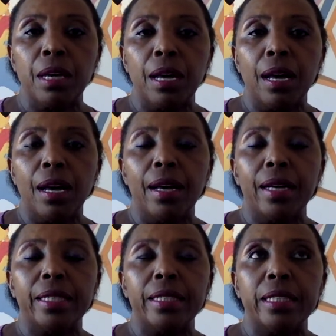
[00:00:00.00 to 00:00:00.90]

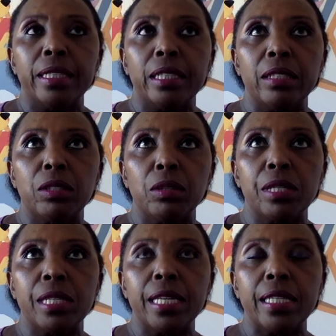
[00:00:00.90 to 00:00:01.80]
And so
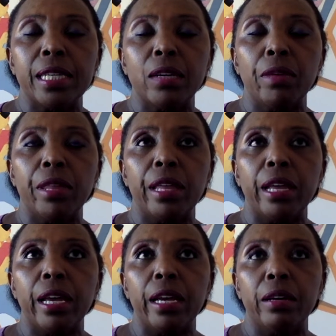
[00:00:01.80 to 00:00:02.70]
sitting with
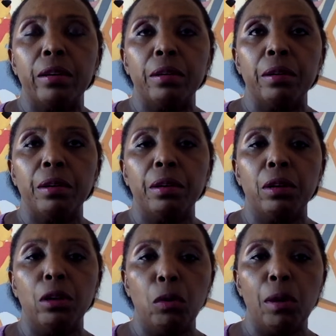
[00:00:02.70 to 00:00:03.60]
the
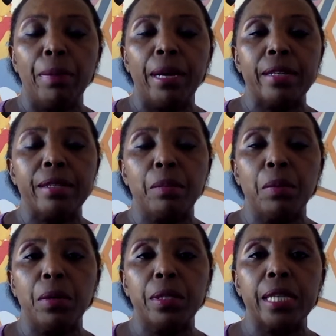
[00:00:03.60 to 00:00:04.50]
lower back
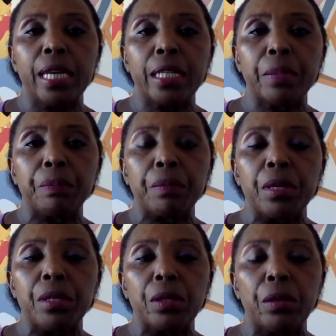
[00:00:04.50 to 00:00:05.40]
supported,
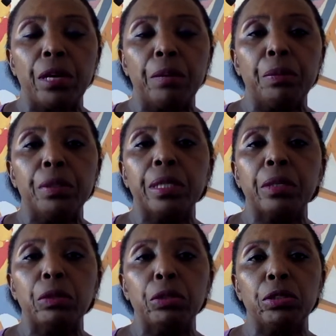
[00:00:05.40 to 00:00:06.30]
so you can put a
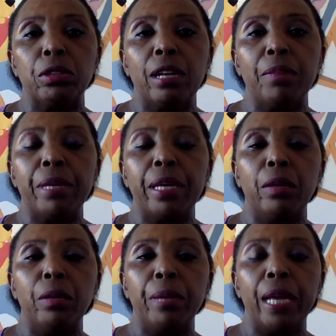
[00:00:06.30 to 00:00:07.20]
cushion or a pillow
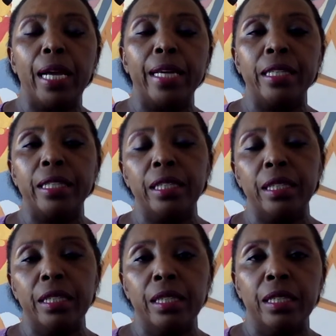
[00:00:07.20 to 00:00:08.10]
behind
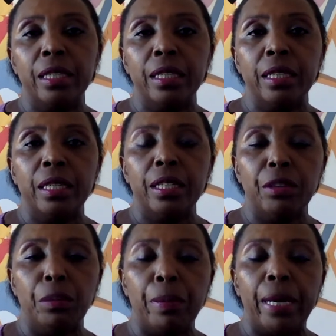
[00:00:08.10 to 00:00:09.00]
your
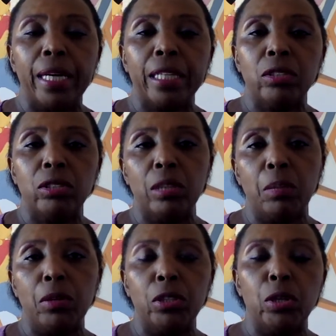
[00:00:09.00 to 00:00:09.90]
back to
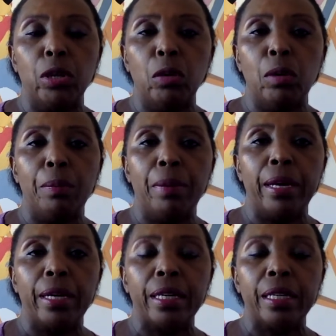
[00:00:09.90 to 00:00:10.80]
support your lower
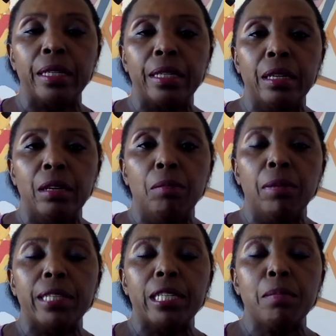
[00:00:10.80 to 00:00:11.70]
back. But
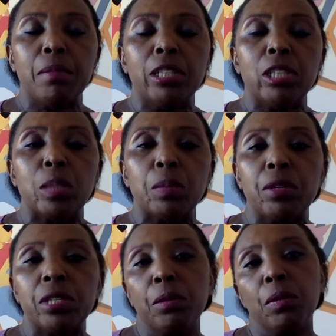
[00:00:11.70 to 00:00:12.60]
as much as
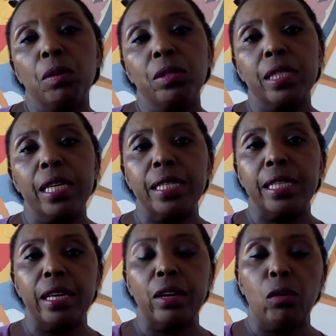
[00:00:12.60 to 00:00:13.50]
possible,
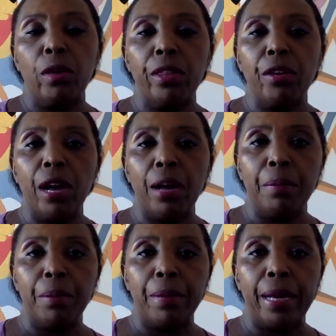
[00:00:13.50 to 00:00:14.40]
sitting with your
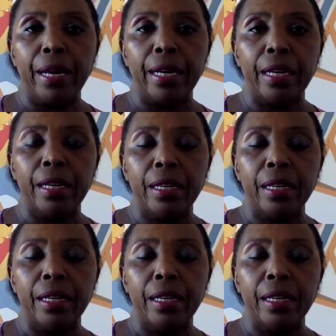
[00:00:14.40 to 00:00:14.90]
upper back